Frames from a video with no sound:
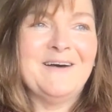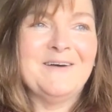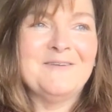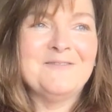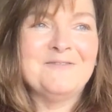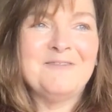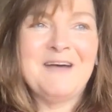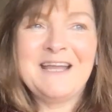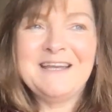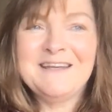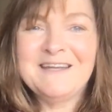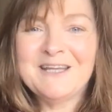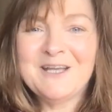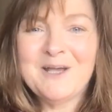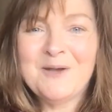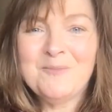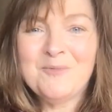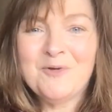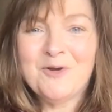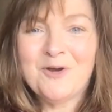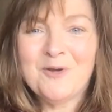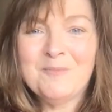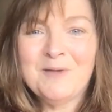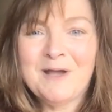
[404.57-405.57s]
finding out
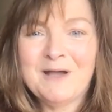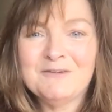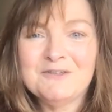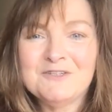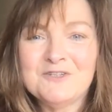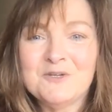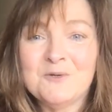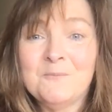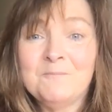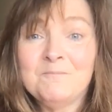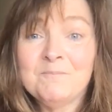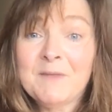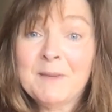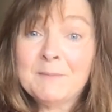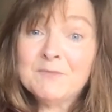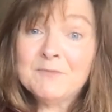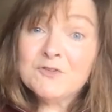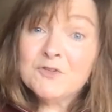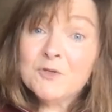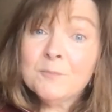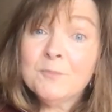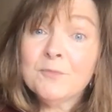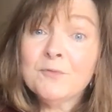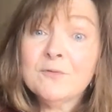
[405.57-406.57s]
more about you. I'm
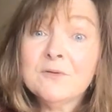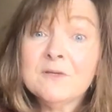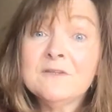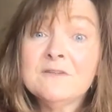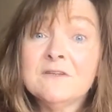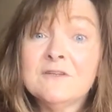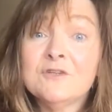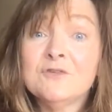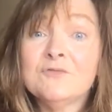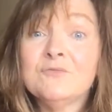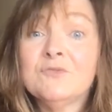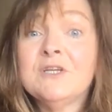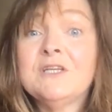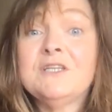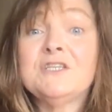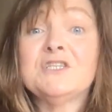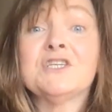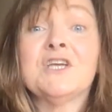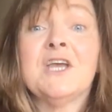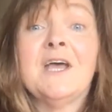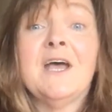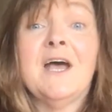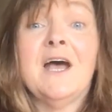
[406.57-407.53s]
super easy to reach.